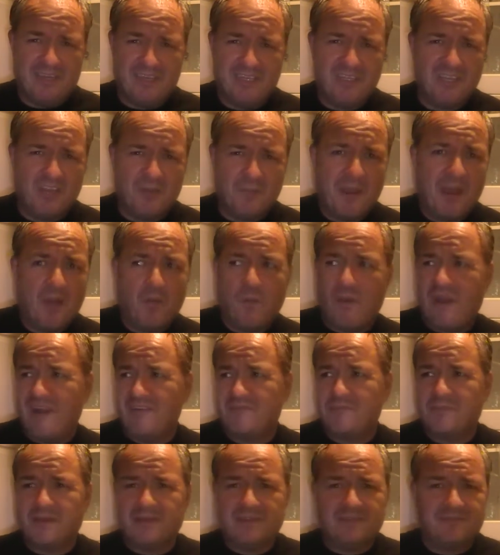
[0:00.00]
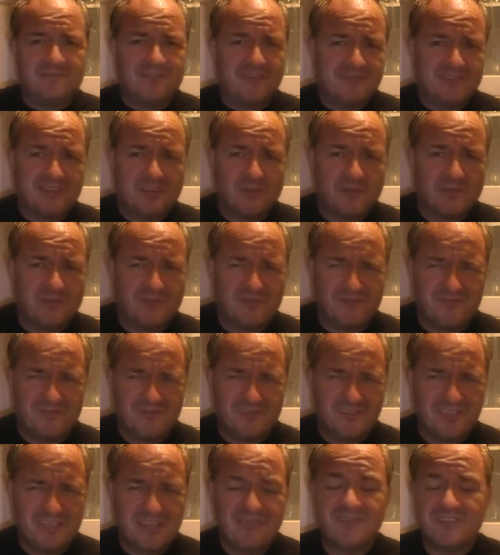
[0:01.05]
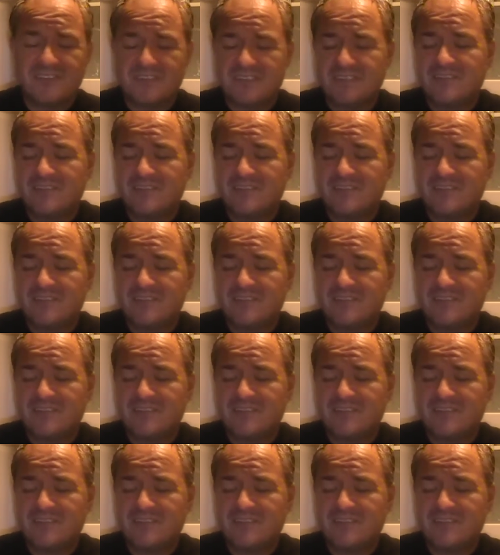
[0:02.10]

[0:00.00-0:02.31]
You know, my wife paid 50 quid, for